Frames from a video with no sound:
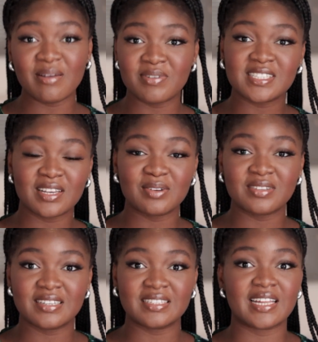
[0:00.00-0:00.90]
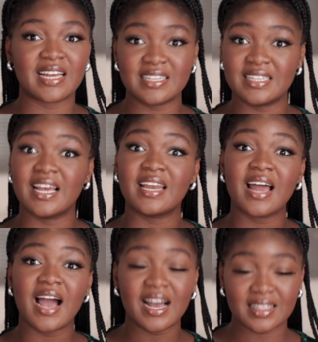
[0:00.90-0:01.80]
every single thing that I needed
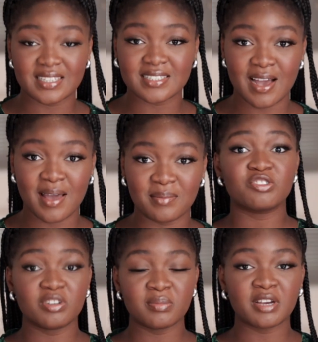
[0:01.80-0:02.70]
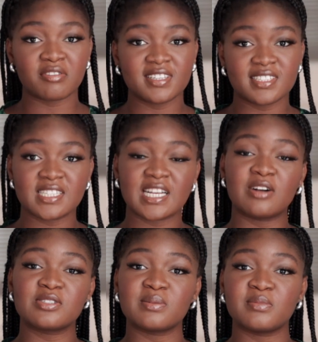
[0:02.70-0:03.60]
at the time. During my research, I
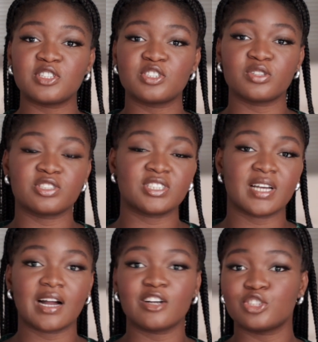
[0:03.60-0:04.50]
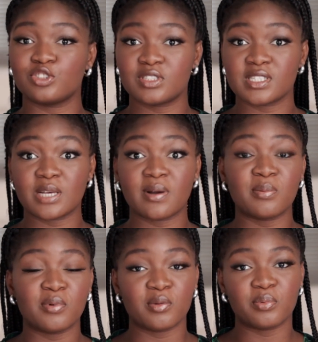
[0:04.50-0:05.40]
also made sure to check out juices that were
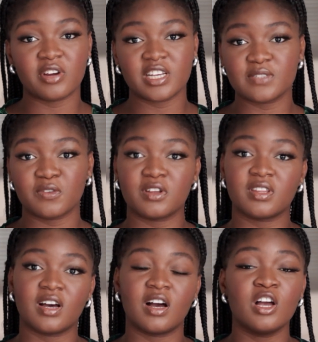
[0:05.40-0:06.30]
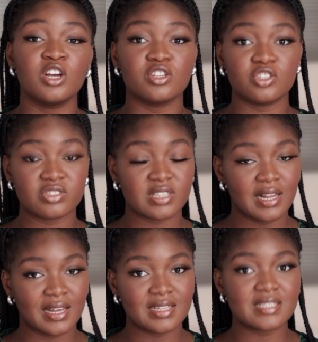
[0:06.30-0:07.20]
appropriate for the juice
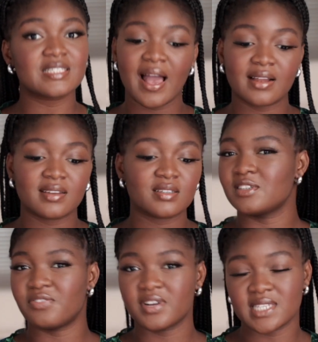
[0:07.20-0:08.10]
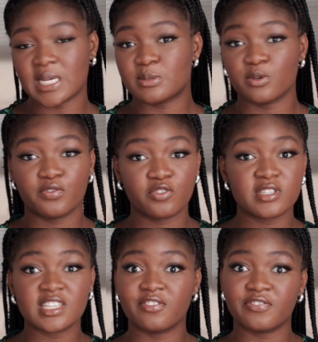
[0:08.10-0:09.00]
cleanse and different types of
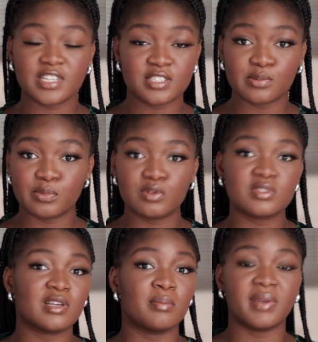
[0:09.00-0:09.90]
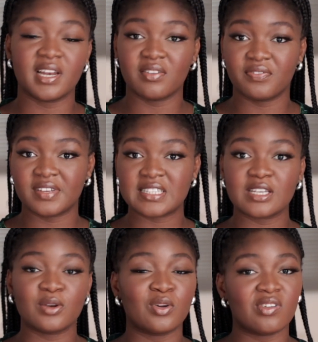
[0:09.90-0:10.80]
fruits and vegetables, their benefits
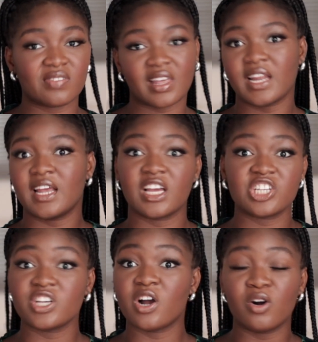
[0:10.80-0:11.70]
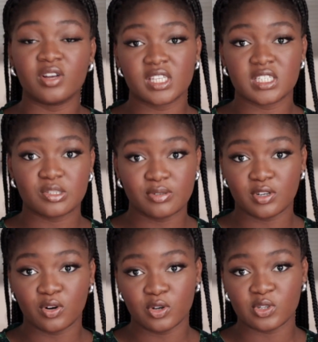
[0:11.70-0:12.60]
and all of that, and I share all this during
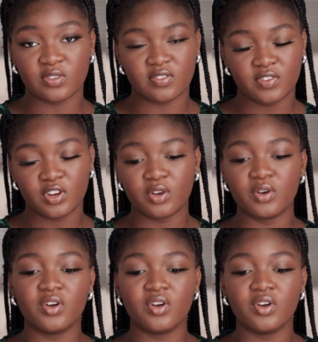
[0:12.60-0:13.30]
the course of the video.